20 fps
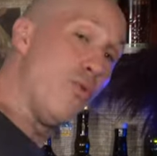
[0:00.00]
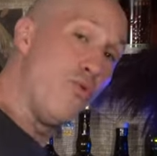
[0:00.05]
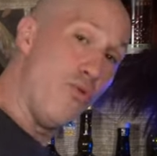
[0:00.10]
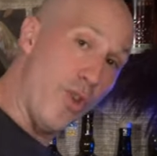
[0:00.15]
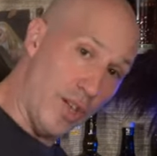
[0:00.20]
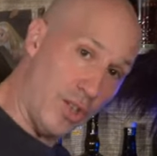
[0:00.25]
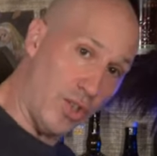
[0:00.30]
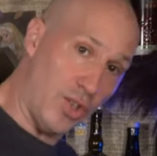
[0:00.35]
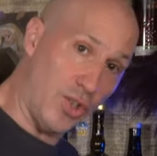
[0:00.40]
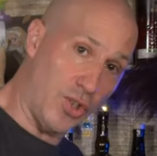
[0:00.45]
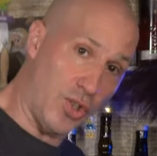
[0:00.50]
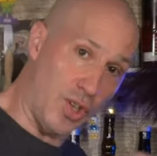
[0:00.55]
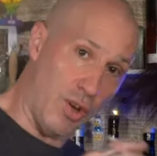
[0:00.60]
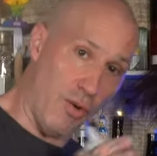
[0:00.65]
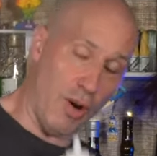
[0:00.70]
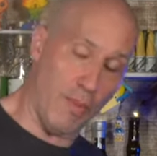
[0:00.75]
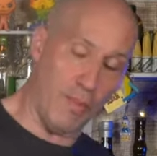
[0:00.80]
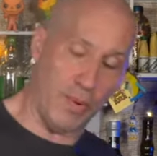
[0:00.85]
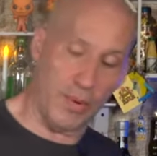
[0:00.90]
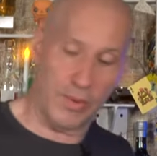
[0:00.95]
a rich
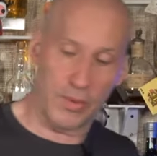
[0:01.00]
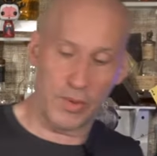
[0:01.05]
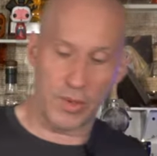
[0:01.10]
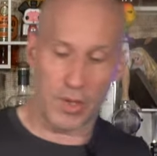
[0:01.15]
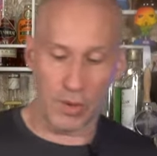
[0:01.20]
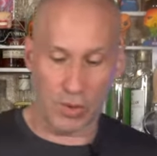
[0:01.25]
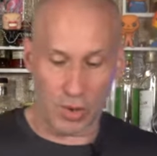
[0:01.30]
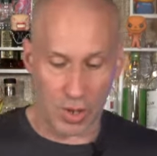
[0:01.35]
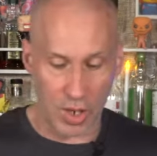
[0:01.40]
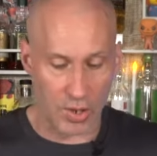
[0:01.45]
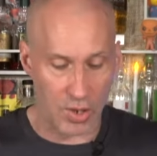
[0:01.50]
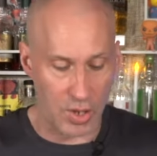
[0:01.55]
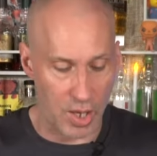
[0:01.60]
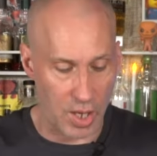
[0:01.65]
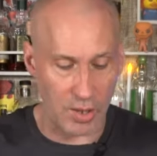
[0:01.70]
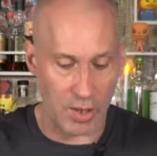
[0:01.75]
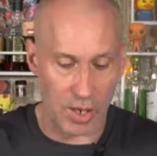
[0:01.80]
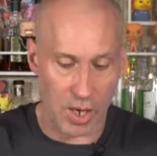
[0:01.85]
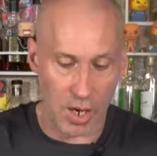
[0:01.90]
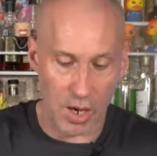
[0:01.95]
syrup, so just
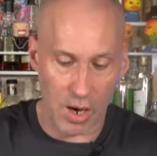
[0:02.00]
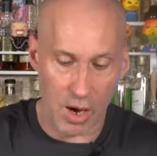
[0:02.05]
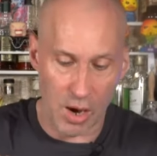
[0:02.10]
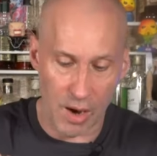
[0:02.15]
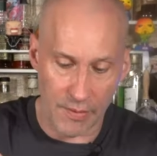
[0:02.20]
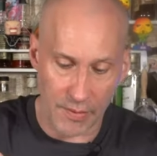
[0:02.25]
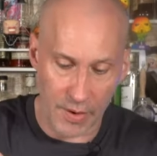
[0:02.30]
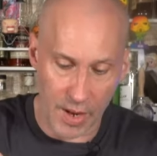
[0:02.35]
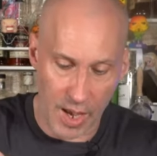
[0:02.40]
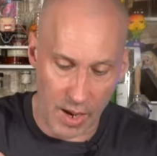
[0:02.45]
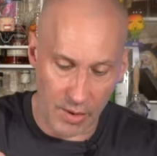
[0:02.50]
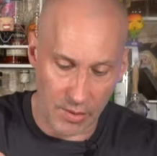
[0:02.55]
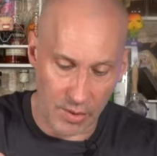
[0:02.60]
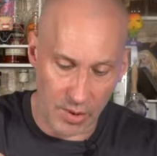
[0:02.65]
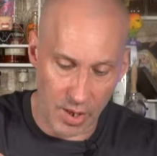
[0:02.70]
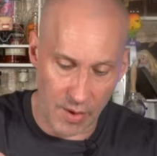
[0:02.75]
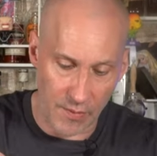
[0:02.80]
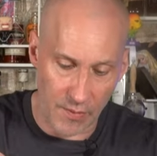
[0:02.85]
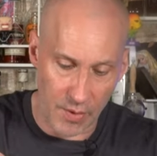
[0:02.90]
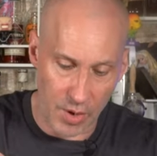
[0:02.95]
under half an
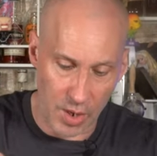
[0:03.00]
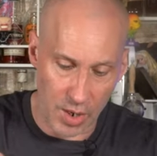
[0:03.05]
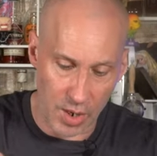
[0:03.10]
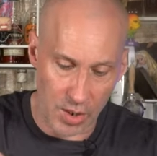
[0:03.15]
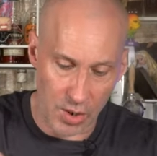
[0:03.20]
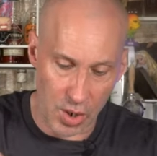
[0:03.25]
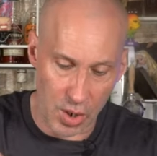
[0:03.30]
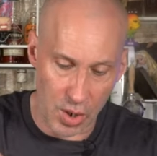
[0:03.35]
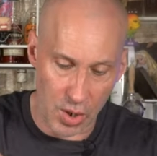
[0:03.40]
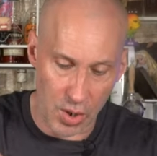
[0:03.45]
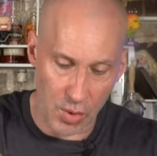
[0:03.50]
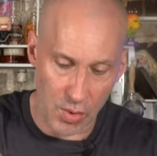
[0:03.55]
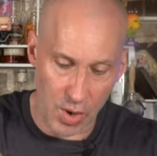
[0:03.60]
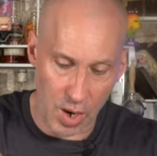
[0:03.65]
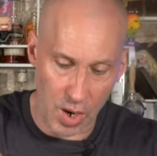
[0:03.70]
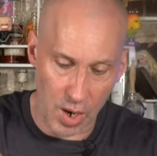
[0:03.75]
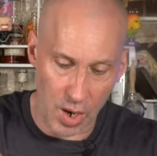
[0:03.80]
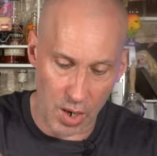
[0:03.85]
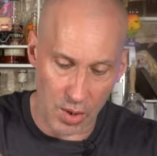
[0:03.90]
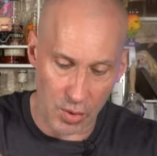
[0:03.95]
ounce. If you're gonna do
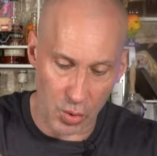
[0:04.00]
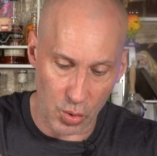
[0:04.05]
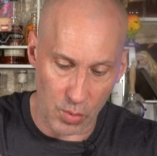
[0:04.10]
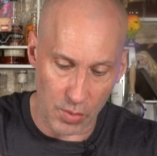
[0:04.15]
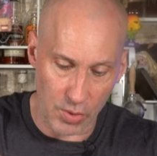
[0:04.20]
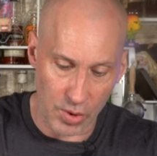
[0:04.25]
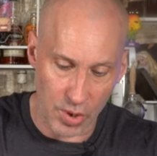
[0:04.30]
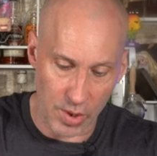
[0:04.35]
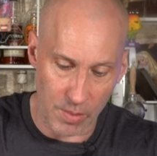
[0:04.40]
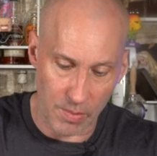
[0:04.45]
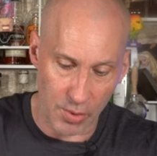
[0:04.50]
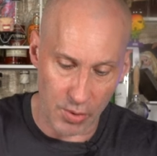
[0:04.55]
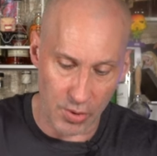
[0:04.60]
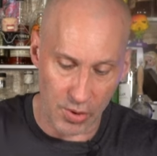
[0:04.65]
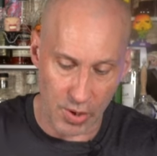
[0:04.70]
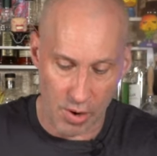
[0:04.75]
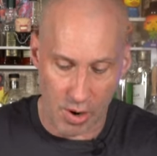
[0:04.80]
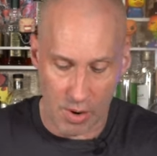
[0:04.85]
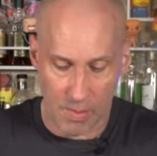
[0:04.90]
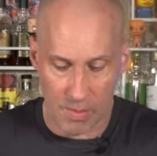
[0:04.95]
uh, normal simple
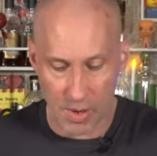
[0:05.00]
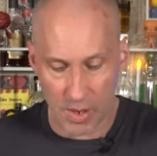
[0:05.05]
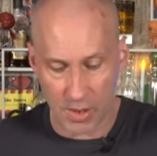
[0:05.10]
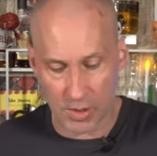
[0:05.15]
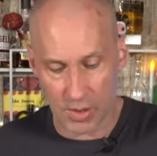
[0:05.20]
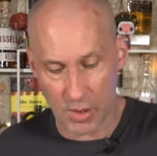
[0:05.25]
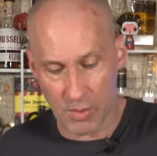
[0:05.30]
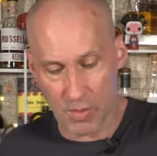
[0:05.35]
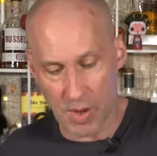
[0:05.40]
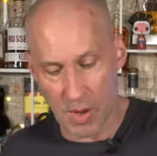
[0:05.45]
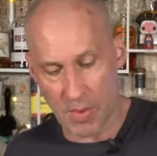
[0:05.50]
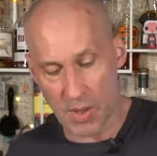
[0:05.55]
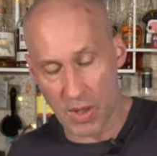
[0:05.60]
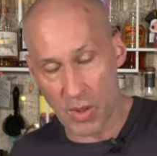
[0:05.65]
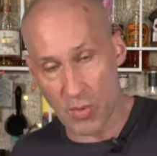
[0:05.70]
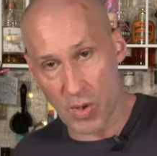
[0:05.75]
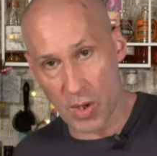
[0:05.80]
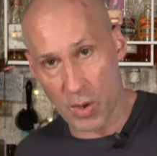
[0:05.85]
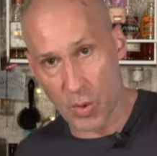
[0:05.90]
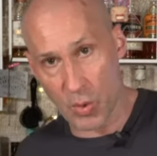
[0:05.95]
syrup, I do maybe
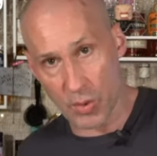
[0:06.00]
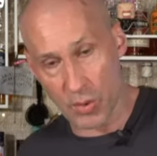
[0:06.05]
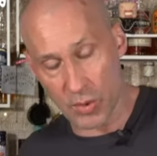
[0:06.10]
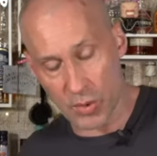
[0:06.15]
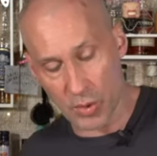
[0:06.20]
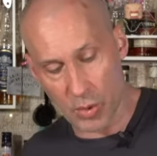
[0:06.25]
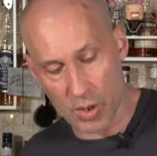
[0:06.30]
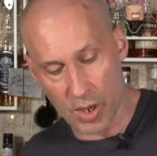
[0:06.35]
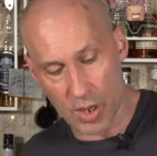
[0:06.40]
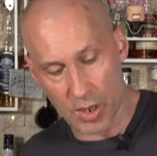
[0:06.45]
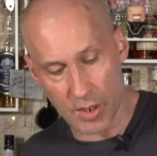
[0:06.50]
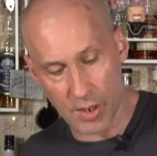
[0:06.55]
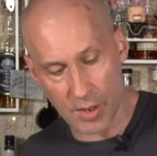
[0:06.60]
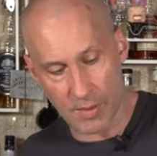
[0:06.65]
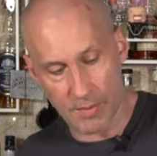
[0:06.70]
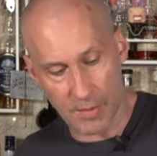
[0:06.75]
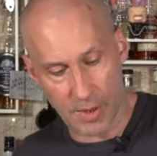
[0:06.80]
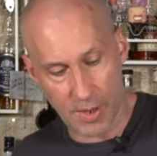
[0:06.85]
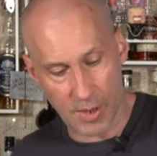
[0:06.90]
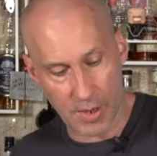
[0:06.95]
three quarters or
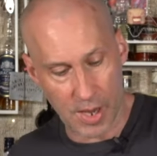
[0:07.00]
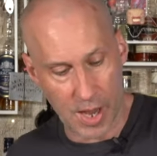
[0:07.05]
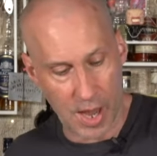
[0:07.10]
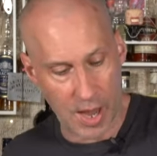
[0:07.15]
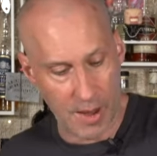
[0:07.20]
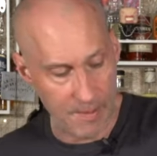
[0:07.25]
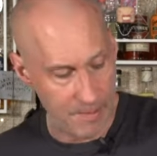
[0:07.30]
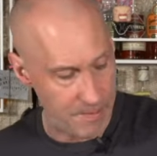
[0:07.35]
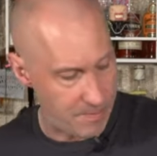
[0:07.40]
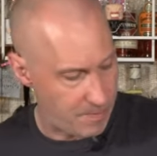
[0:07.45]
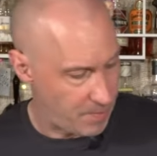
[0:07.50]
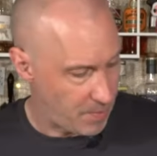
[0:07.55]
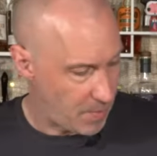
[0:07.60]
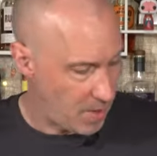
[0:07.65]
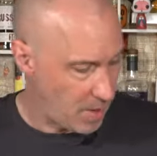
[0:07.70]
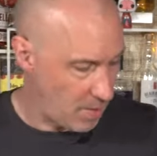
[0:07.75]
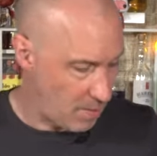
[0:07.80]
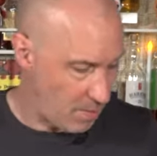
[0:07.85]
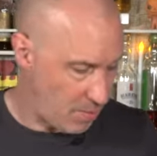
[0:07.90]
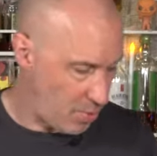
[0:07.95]
under, okay?
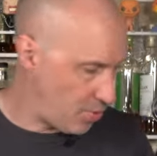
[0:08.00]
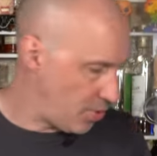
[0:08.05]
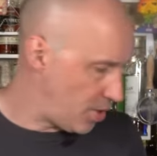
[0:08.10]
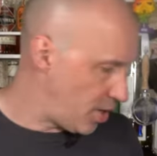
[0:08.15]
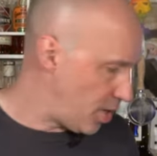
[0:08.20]
Pour